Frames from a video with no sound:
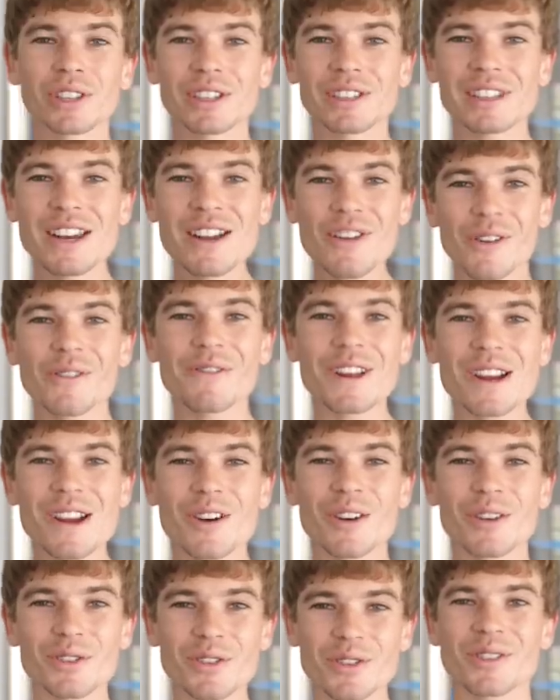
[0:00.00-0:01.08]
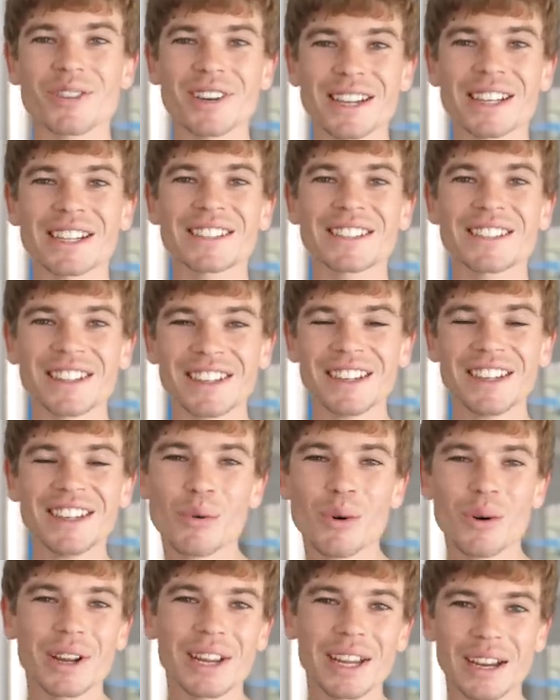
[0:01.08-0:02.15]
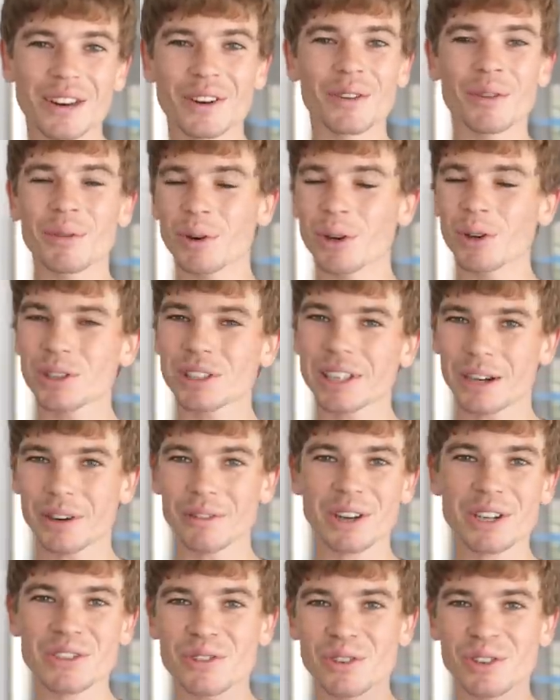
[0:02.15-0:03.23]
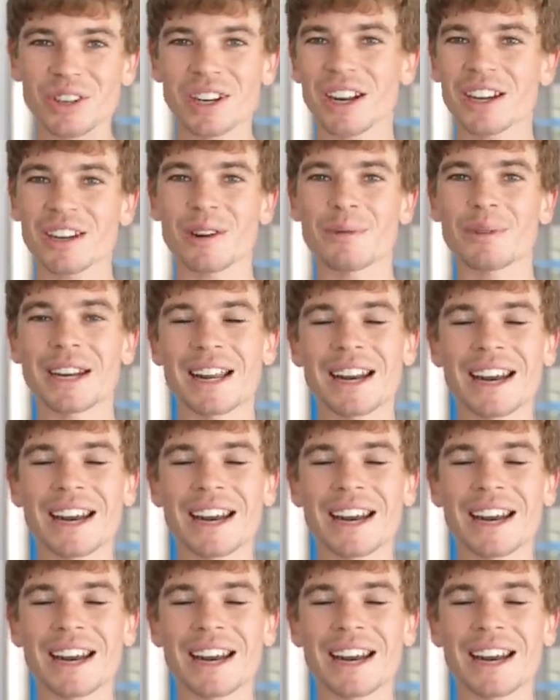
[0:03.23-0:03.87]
So there's a little video of Sean Kingston walking out of what looks like a restaurant or nightclub in